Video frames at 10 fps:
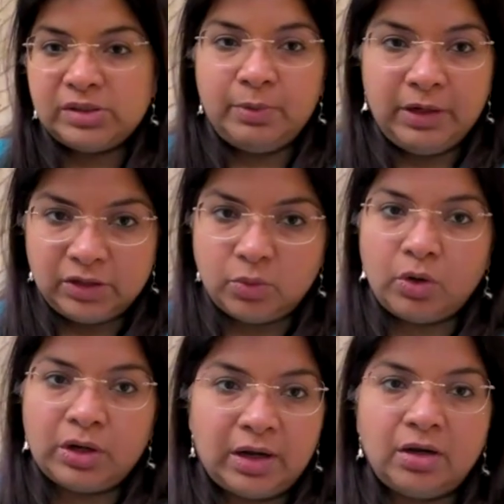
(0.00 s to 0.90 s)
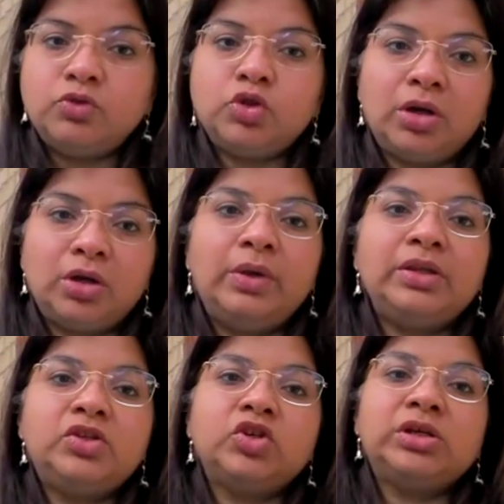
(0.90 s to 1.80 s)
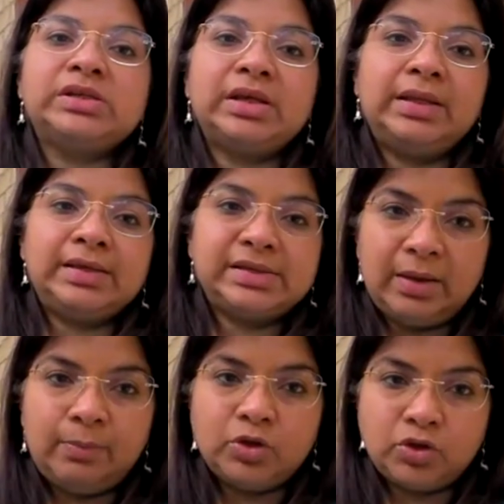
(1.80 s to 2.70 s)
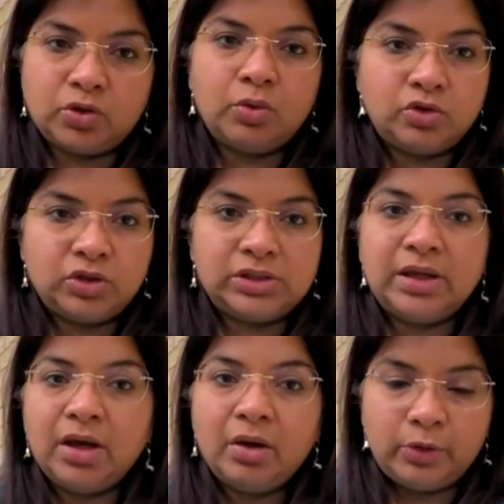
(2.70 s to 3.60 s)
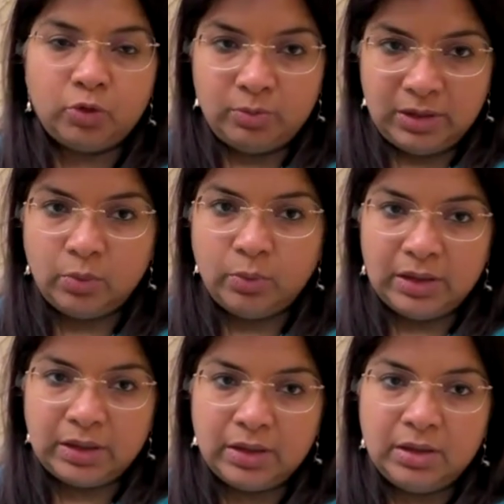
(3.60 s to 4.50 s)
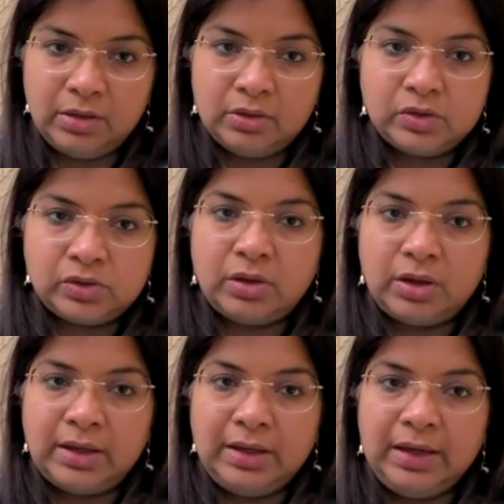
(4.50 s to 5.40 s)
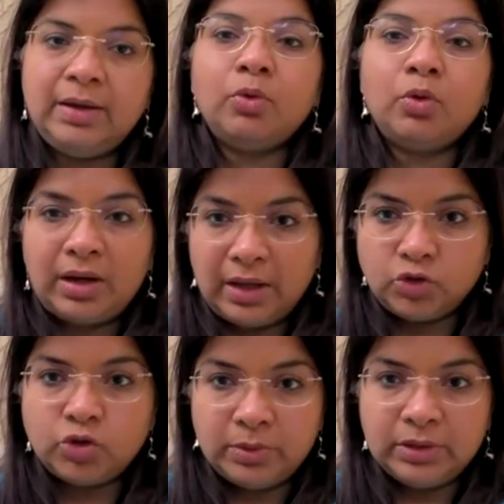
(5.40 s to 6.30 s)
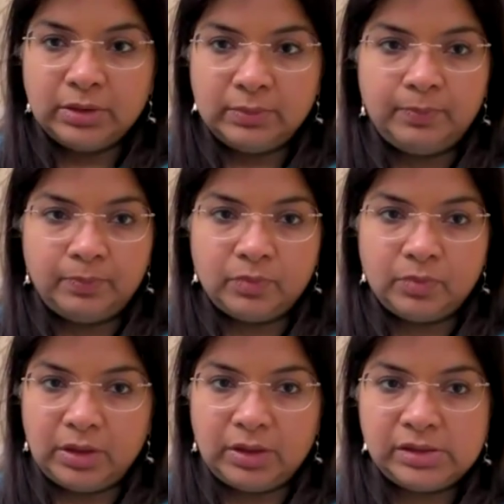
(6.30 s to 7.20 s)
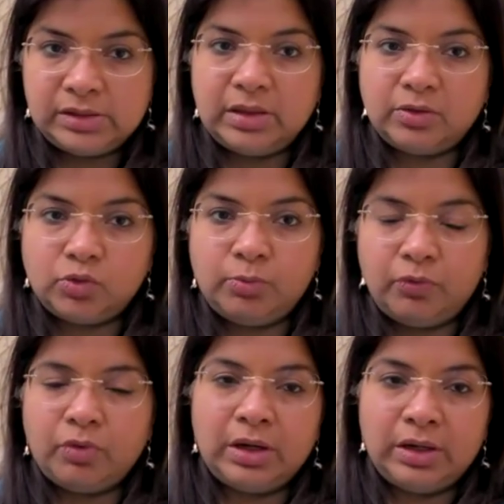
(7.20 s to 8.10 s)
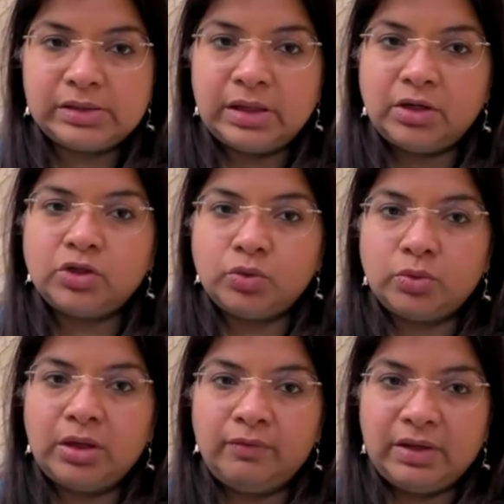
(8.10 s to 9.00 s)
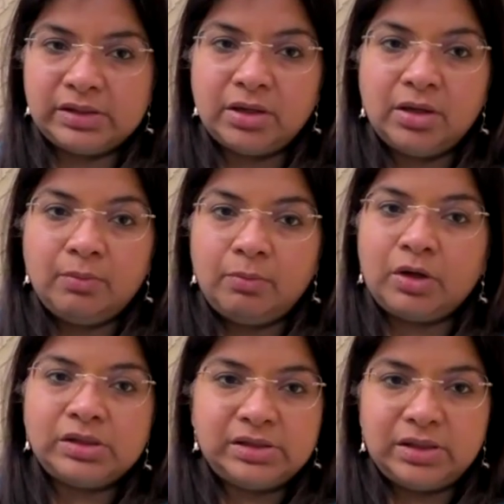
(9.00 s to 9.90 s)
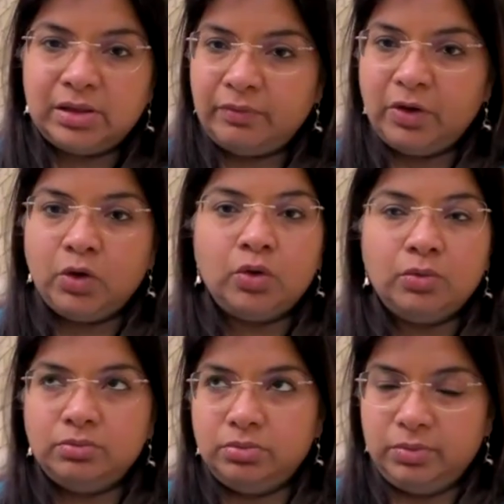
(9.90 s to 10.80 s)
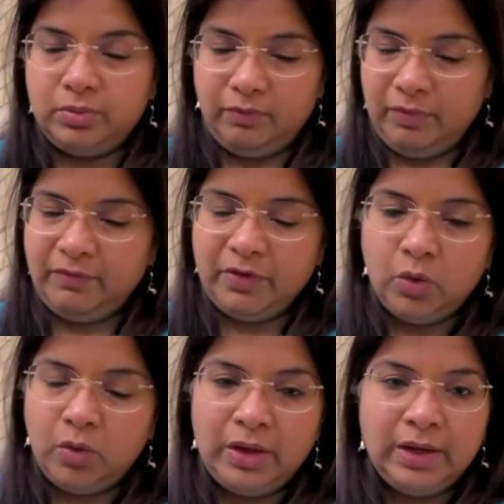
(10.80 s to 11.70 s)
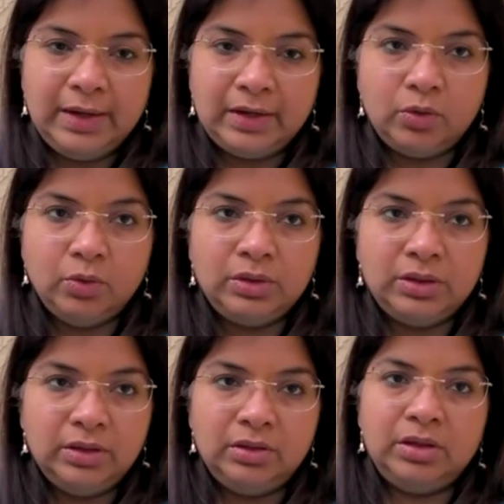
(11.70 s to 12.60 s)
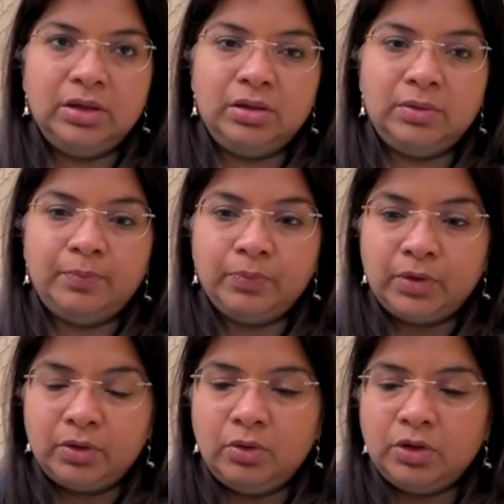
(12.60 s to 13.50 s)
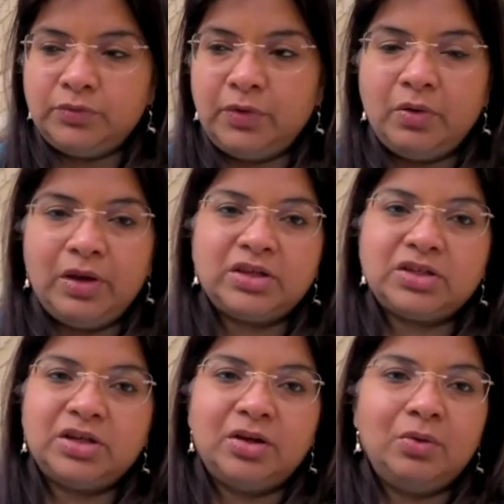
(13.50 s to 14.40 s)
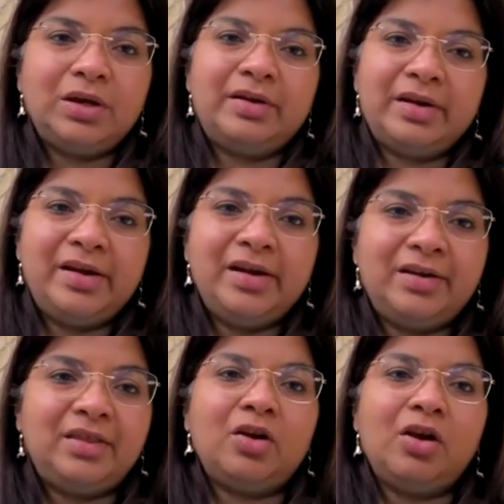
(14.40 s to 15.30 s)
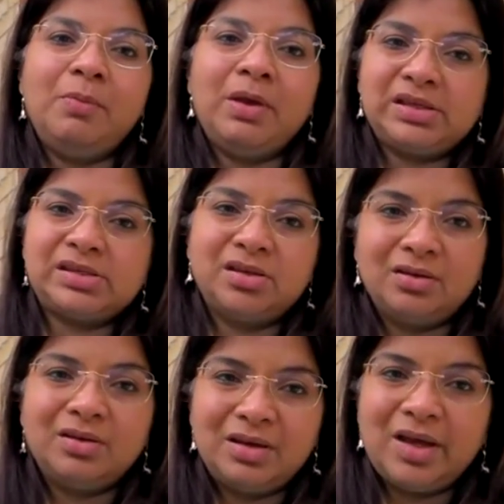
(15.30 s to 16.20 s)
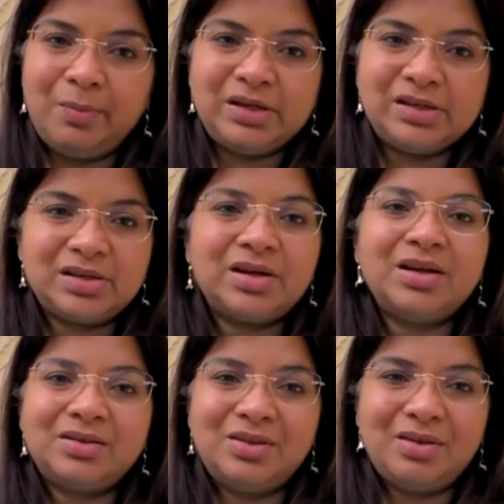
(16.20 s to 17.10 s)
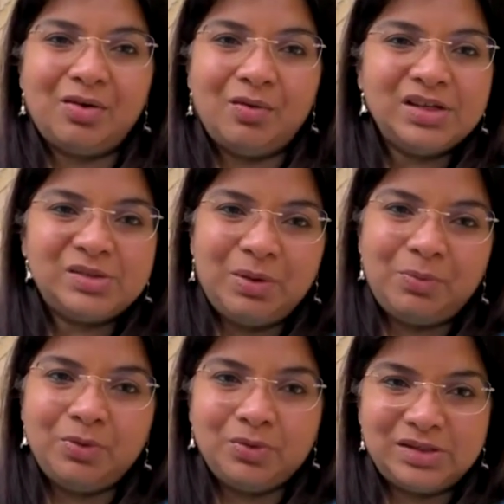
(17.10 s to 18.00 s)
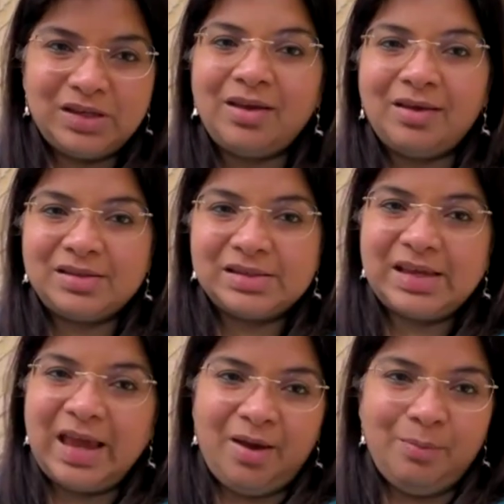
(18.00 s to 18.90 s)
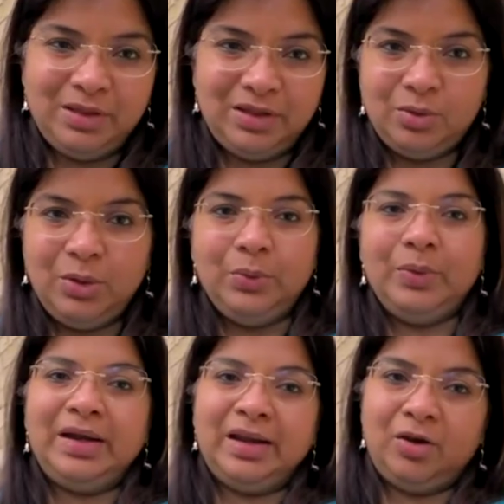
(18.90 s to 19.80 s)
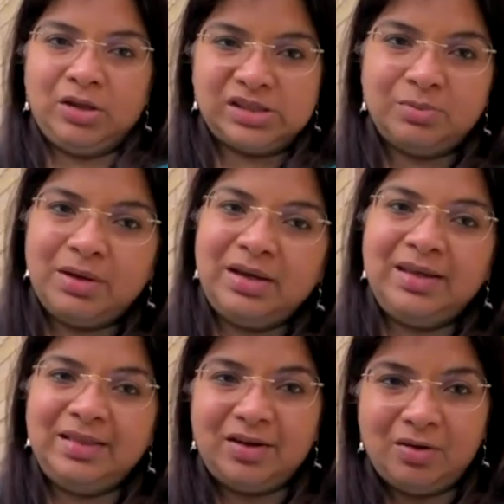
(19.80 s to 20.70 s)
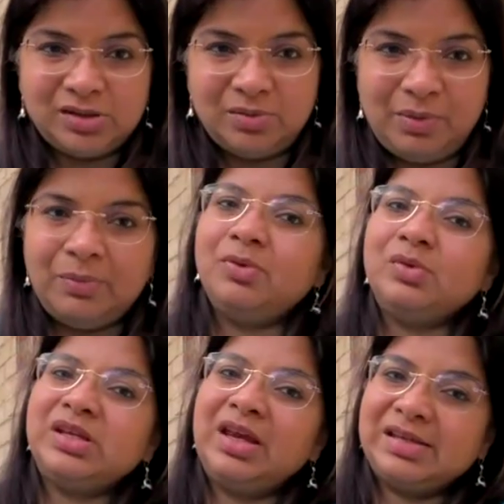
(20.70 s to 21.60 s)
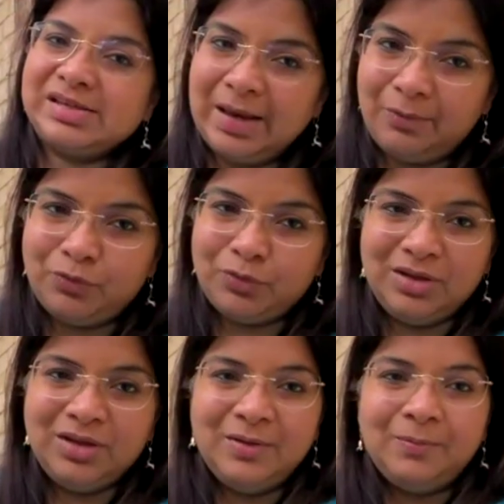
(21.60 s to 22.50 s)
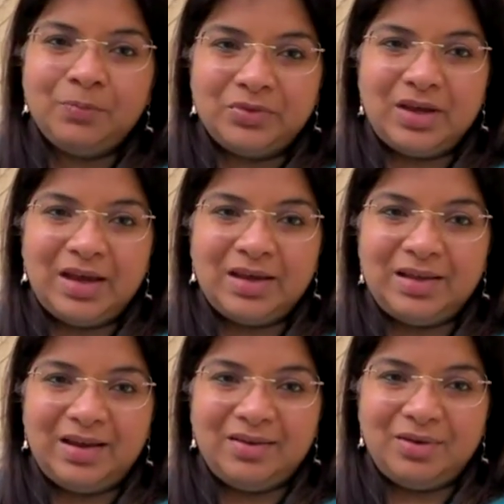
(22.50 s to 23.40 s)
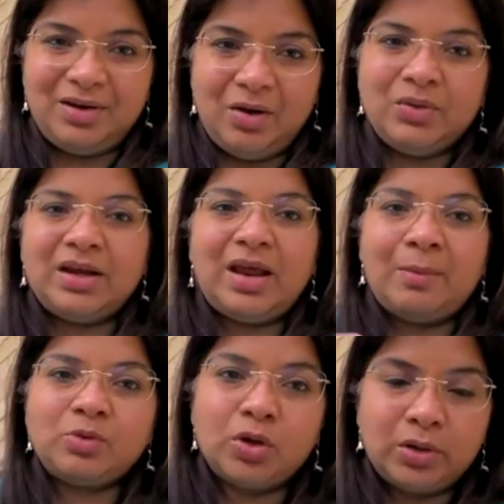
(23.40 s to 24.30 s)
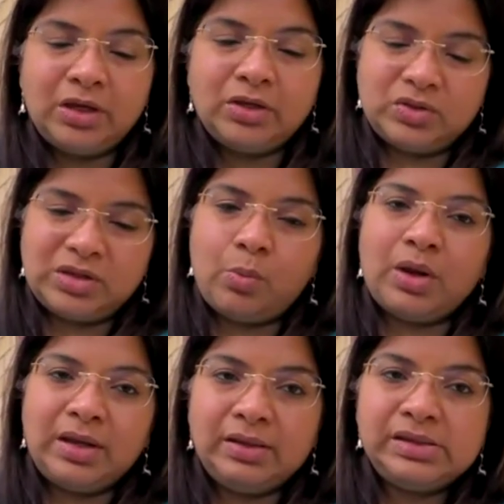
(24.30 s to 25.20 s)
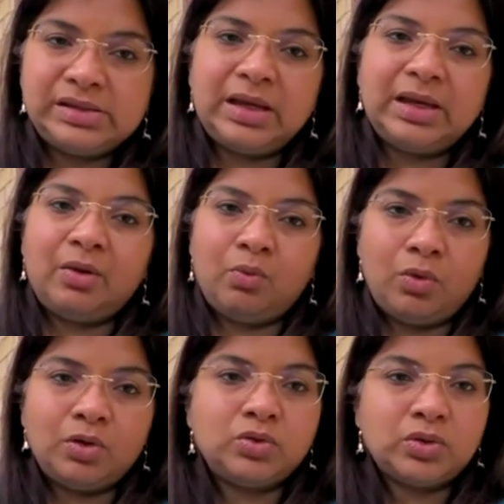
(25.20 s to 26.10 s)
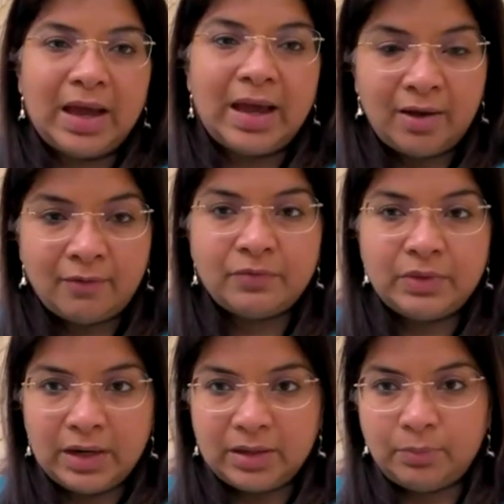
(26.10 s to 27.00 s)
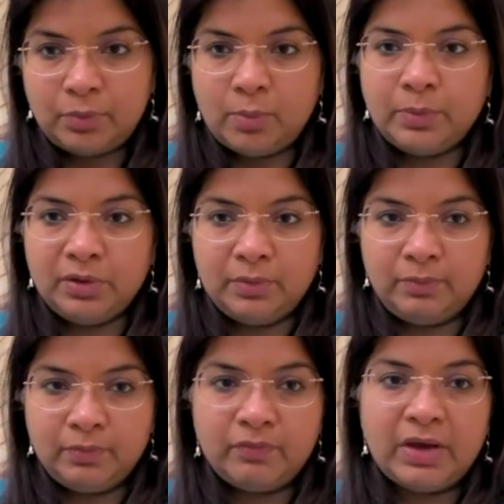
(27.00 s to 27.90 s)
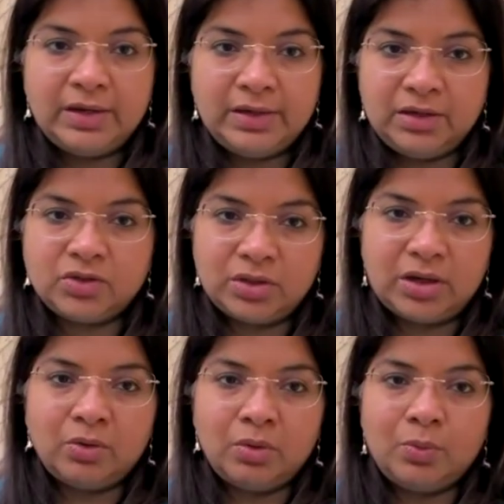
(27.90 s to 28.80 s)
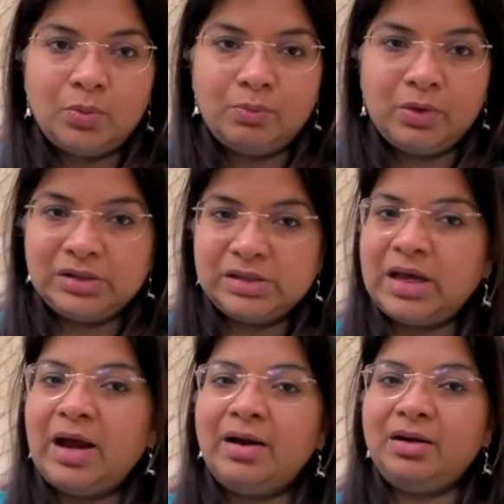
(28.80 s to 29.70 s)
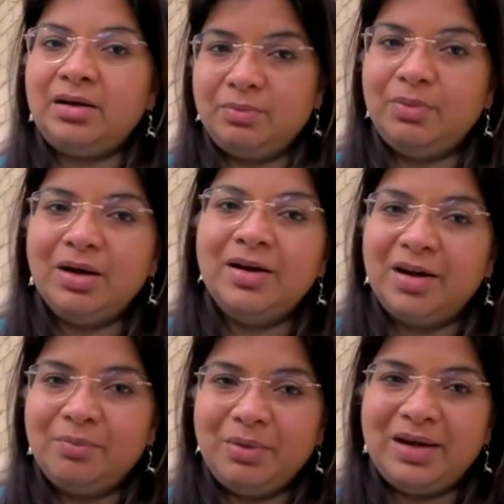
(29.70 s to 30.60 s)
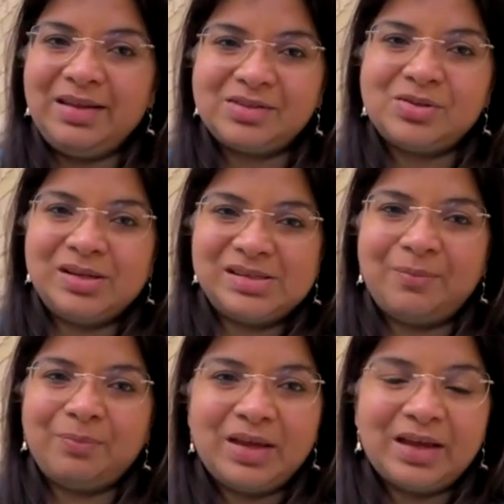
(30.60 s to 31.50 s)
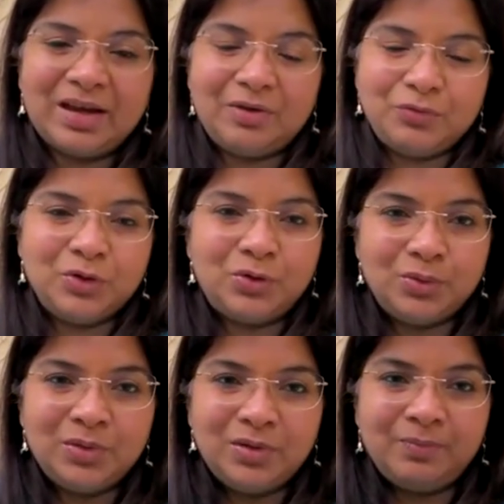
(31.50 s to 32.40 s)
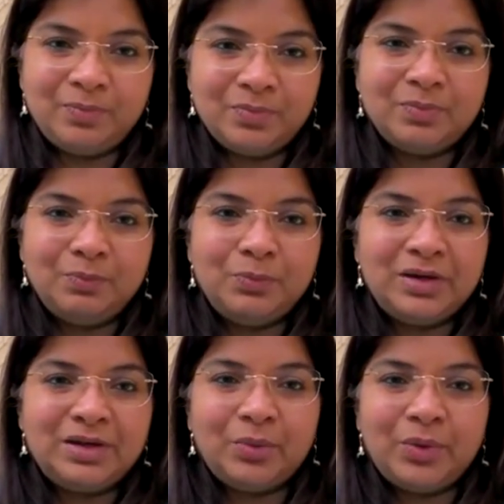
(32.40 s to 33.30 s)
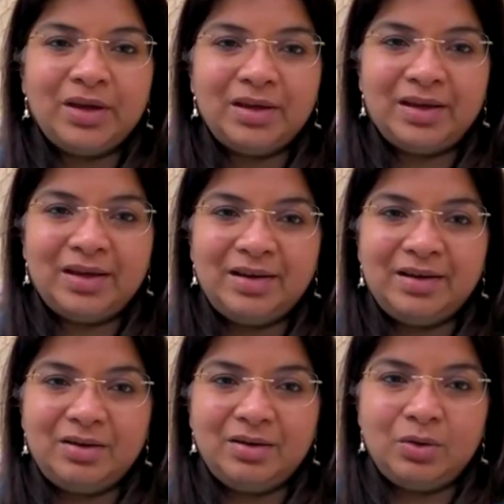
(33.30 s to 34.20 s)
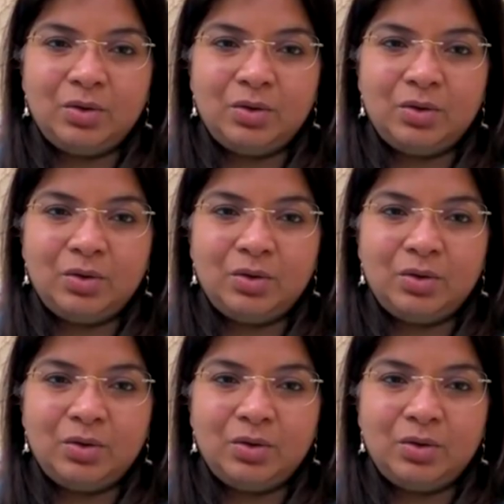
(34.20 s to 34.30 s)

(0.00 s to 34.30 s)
possibilities of what kind of joint ventures are the established coaches here with whom I'll work. So I need tangible things before I decide to invest. Because when we go in and Google Coach Foundation and look at Reddit, they're all mixed comments, right? There are always people who say it's a scam and they don't do it. I lost money. And there are also people who say it's helpful. So now that I'm talking to someone inside, I want to have that proper validation. I don't, because it's hard earned money. It's not something I can afford to put it away and